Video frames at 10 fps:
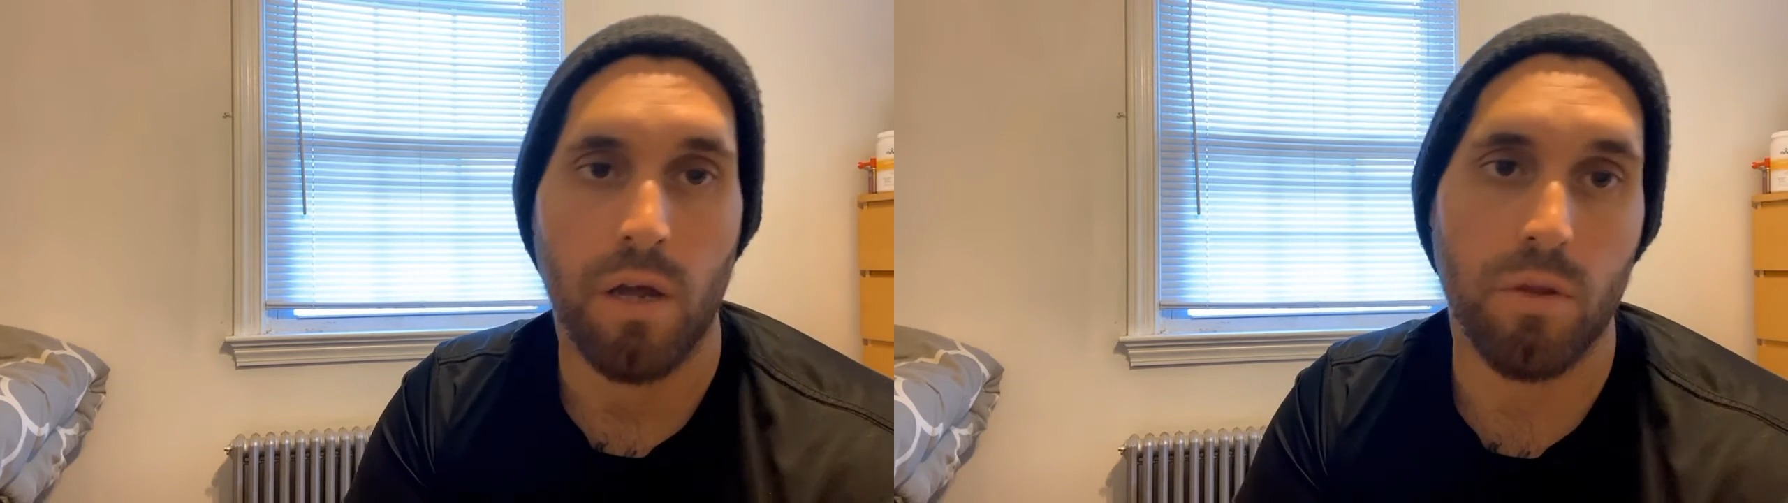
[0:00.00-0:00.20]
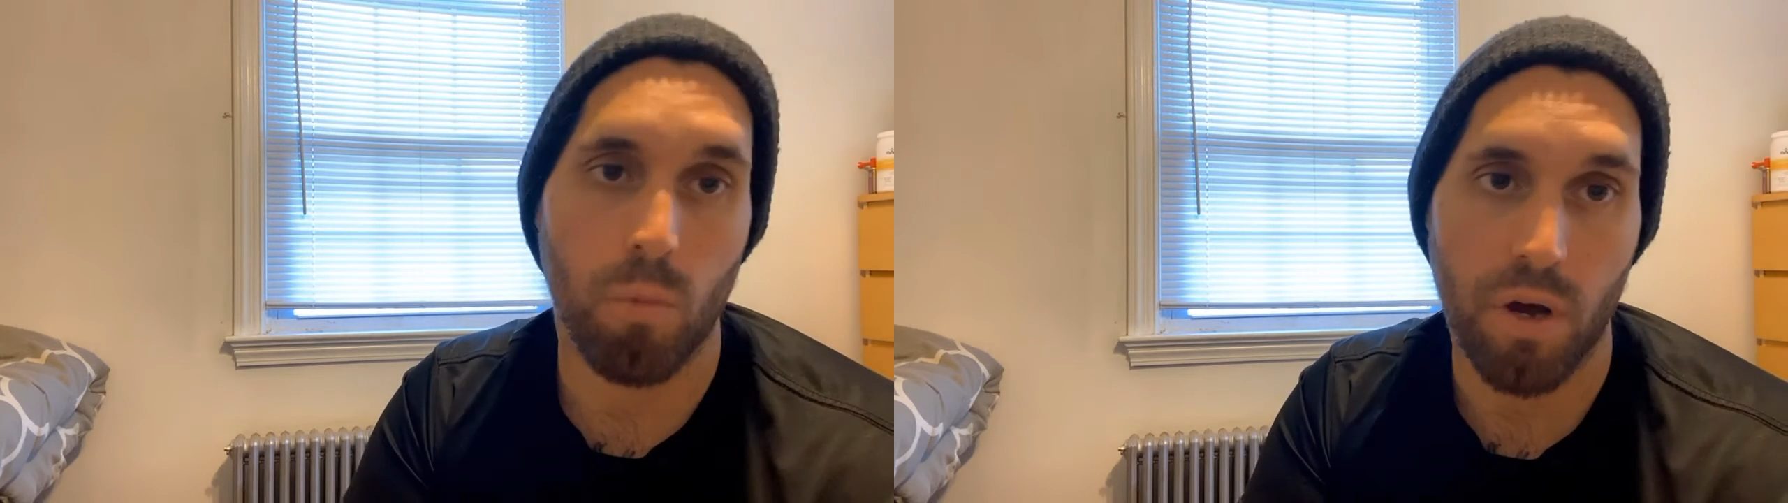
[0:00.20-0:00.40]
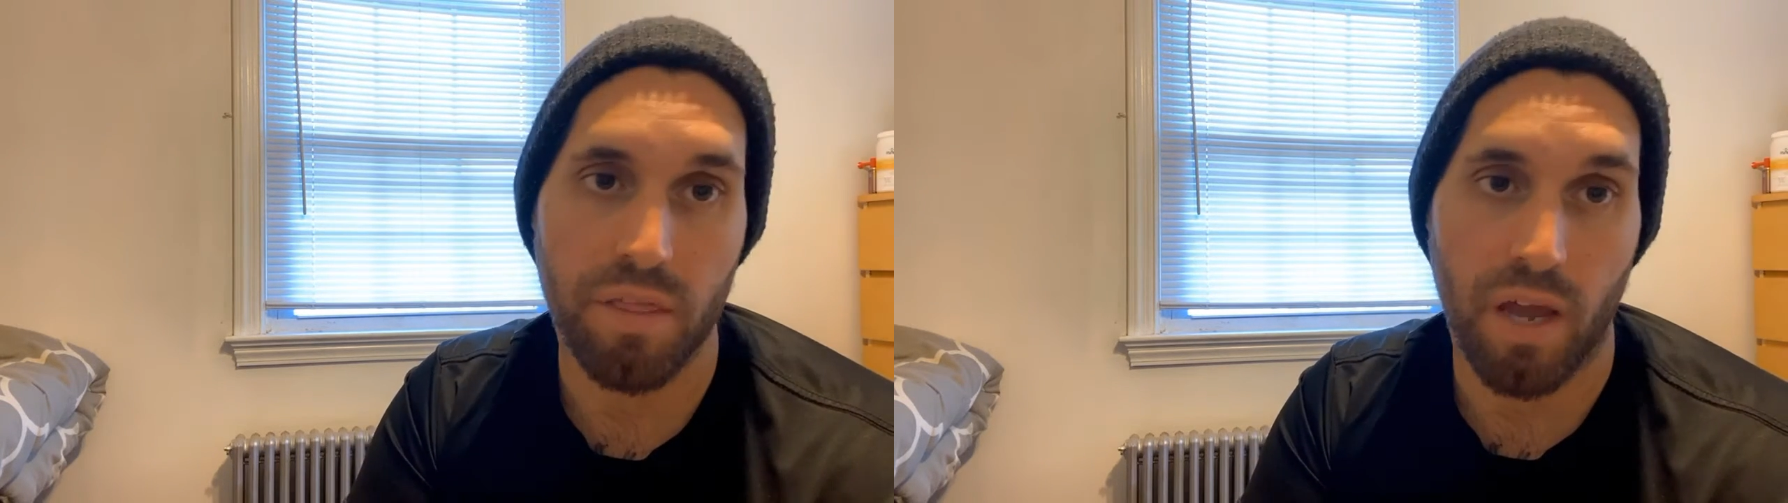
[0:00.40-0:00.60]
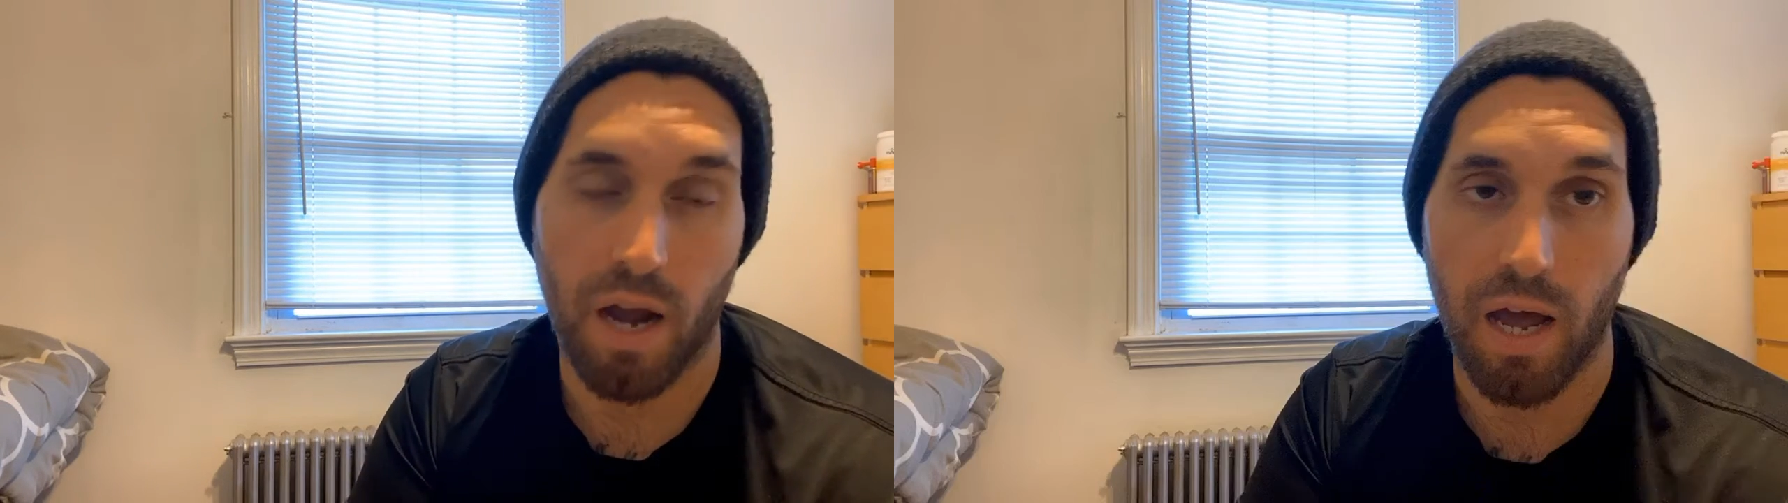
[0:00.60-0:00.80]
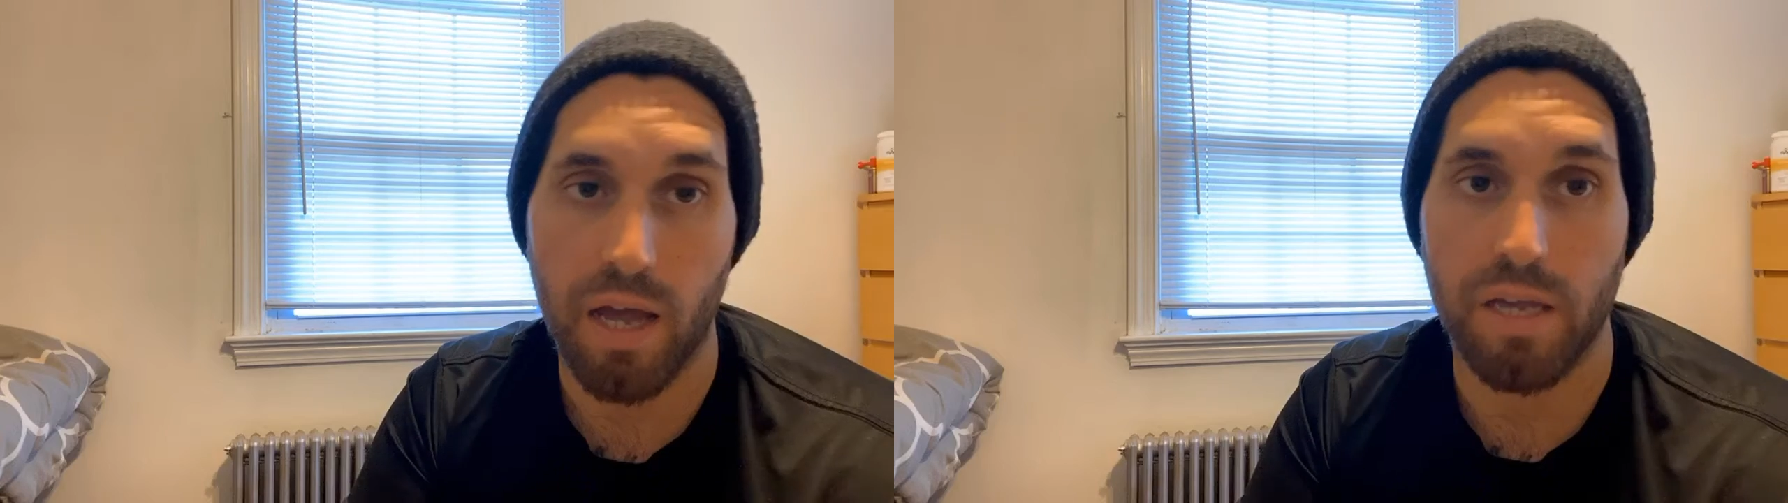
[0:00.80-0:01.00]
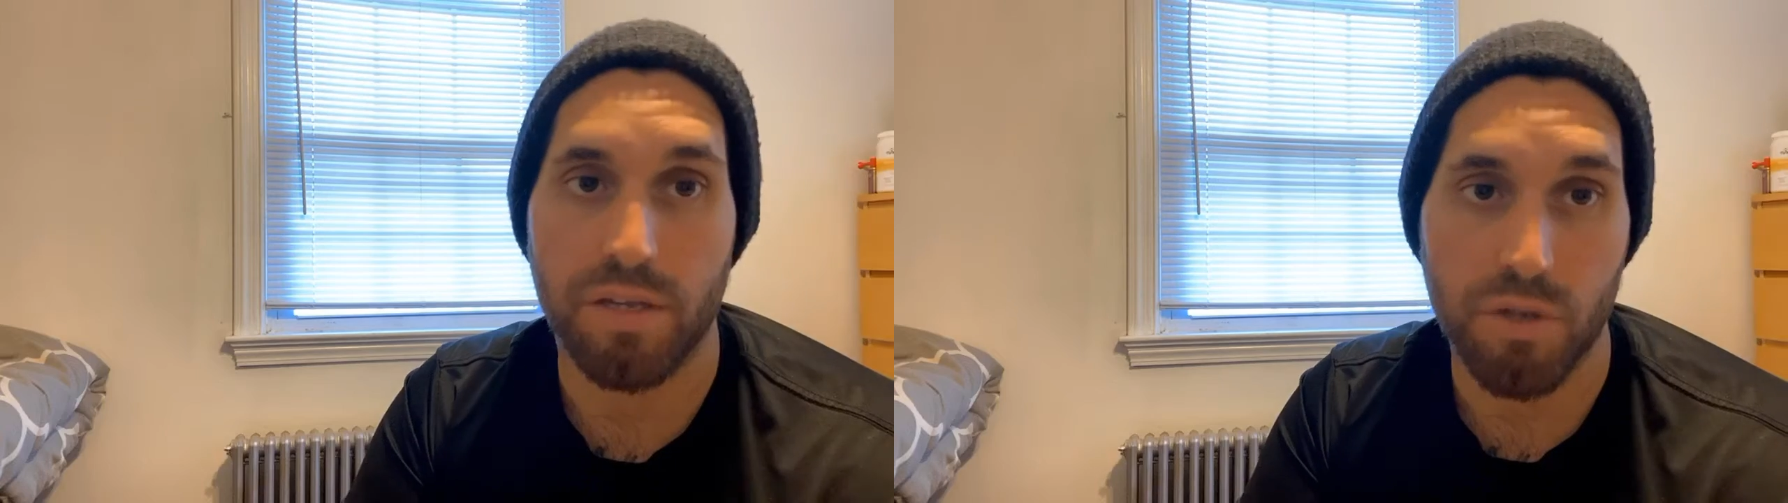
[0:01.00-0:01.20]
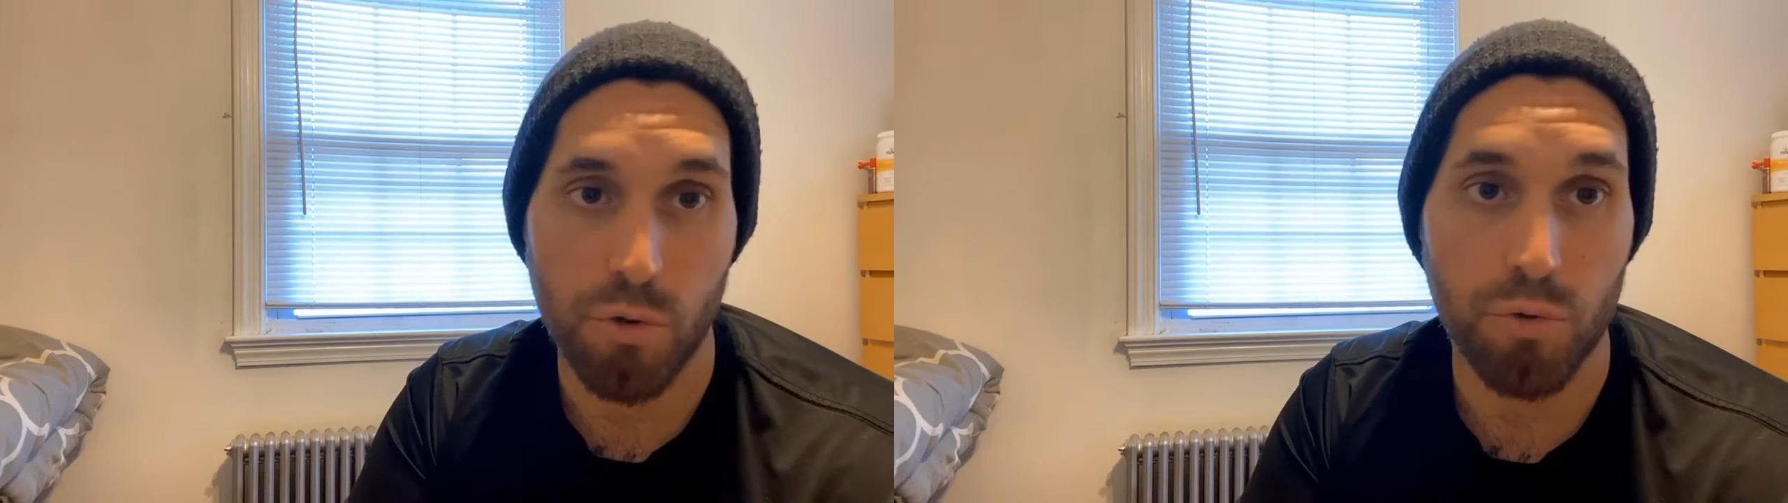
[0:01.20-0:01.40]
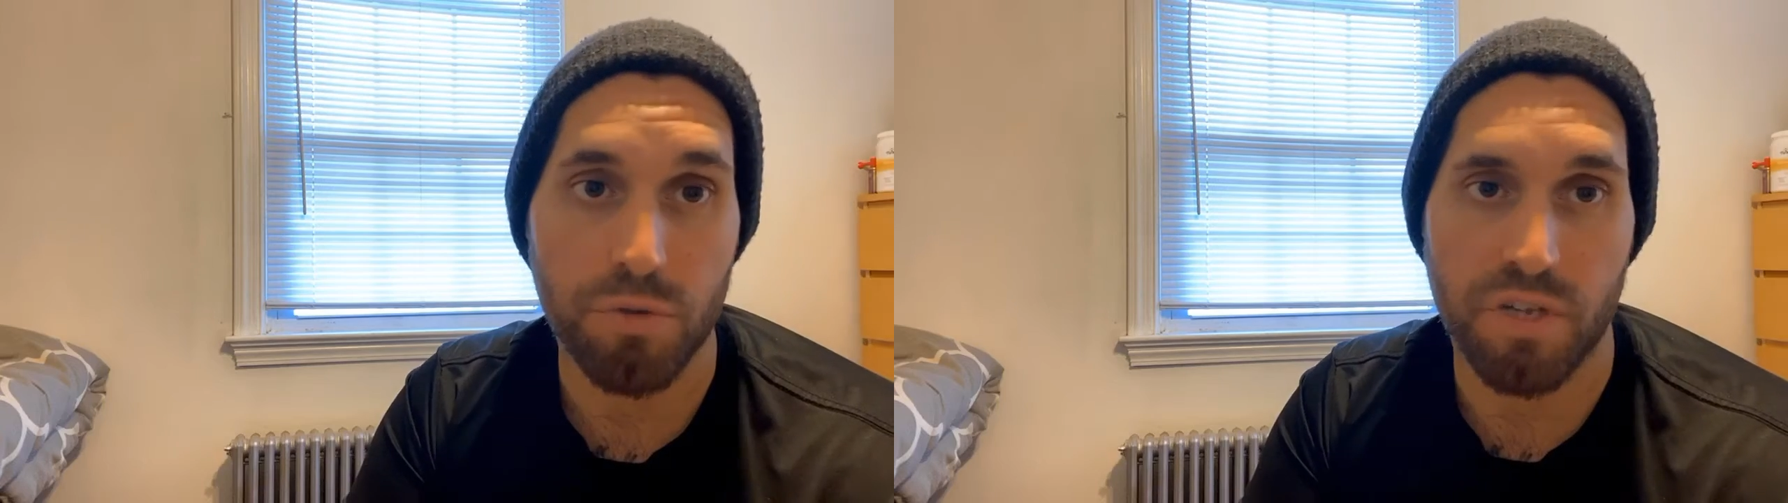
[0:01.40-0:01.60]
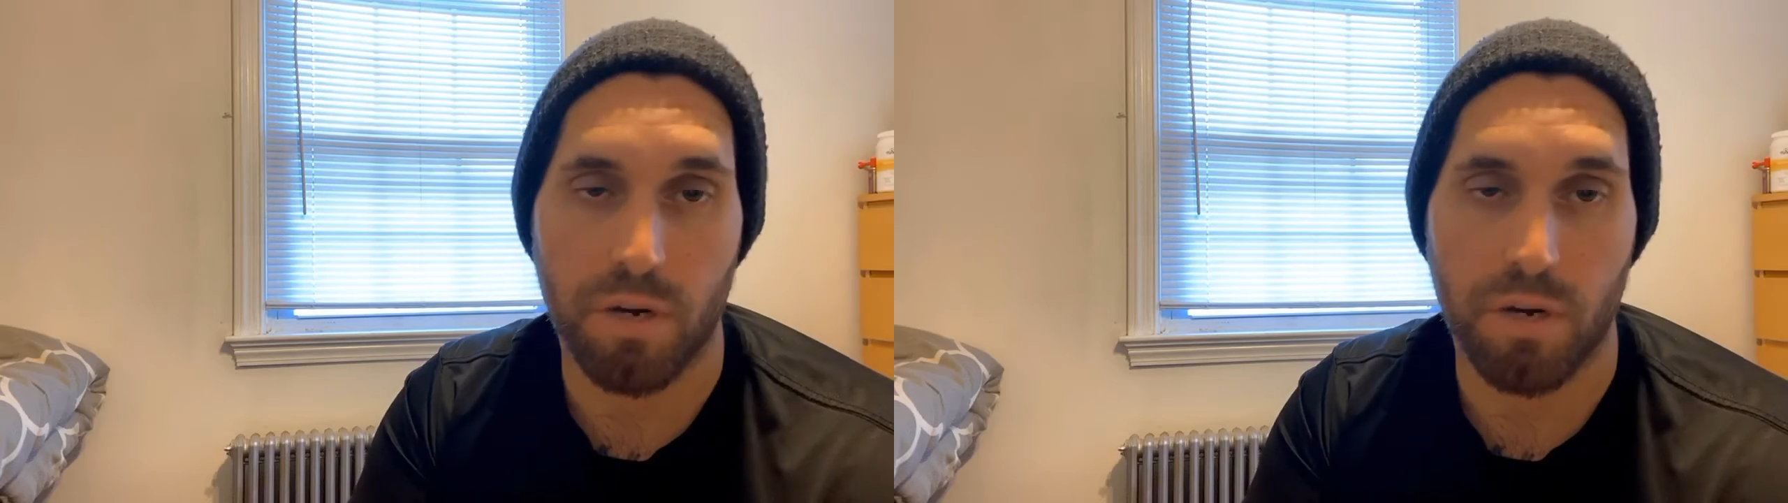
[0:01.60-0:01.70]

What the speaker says: The one that I use